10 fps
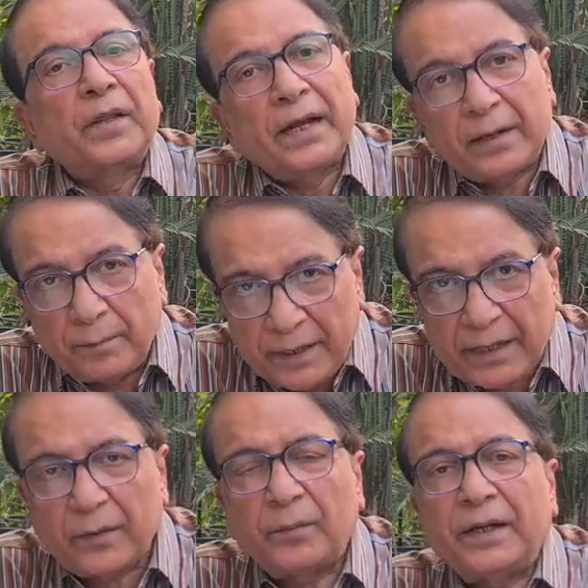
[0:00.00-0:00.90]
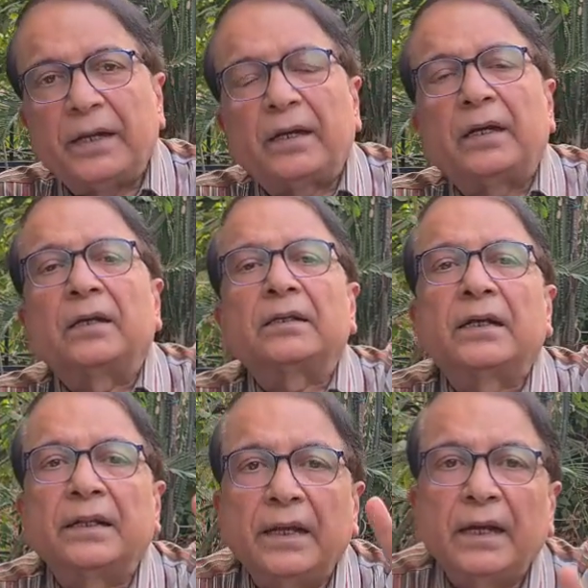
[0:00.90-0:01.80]
it made it very clear
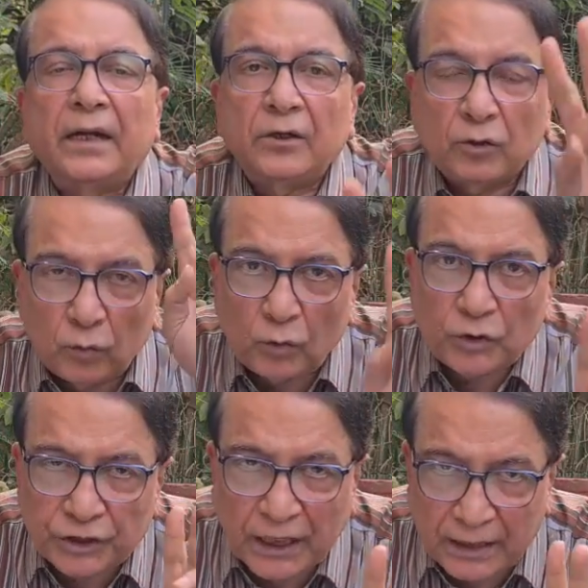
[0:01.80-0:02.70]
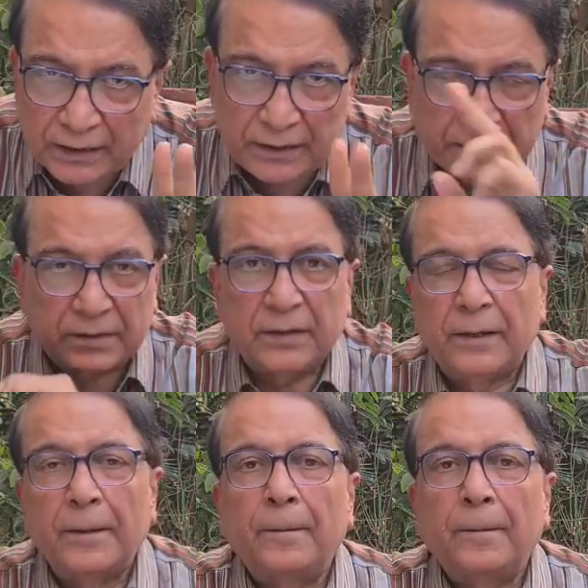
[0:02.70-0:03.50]
that they had two challenges